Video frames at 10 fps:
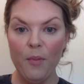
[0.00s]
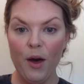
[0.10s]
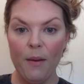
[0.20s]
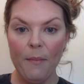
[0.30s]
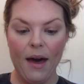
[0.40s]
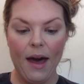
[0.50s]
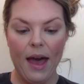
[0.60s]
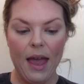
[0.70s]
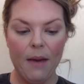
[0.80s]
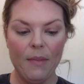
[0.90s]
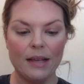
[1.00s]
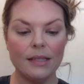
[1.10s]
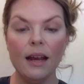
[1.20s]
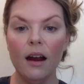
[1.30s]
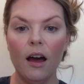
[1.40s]
put my
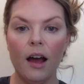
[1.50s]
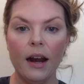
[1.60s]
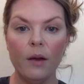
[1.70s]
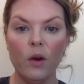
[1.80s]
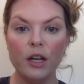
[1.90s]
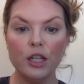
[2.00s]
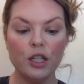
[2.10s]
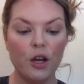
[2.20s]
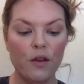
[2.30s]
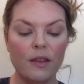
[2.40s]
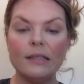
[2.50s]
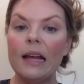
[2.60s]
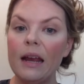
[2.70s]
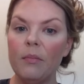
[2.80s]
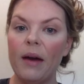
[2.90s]
mascara on, I wanted to show you the
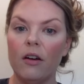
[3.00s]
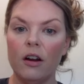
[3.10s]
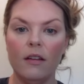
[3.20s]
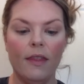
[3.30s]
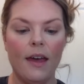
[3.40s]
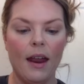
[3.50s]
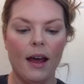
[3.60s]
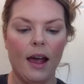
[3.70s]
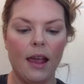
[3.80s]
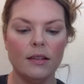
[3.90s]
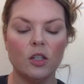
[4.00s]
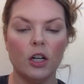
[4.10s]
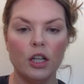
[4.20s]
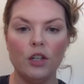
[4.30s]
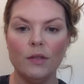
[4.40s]
setting powder that I
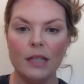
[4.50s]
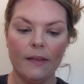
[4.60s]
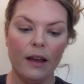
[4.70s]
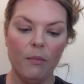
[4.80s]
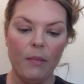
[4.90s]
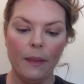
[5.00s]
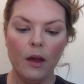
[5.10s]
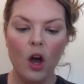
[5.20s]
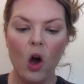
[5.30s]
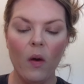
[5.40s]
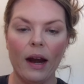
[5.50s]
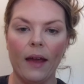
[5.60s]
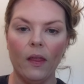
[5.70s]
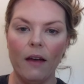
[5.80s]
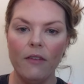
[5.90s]
started using like a month ago, and
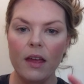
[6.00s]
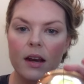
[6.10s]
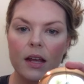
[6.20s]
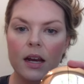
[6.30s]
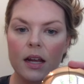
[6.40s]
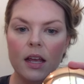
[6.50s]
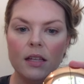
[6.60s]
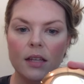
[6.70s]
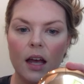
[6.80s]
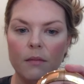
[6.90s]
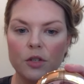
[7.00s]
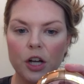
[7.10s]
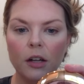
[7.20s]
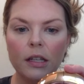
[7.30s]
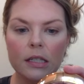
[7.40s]
I love it. It is
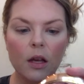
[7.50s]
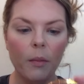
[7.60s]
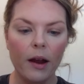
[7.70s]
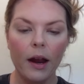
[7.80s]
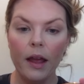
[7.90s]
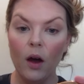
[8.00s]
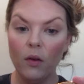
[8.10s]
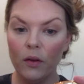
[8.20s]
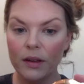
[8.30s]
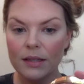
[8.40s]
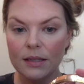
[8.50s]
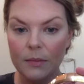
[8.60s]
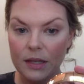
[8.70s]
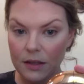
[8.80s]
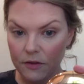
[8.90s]
Charlotte Tilbury. Oh, I can see
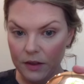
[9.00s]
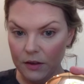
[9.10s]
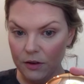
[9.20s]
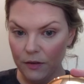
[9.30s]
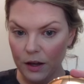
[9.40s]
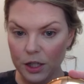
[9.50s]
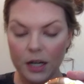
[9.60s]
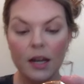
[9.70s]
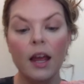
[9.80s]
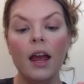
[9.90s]
myself in the reflection.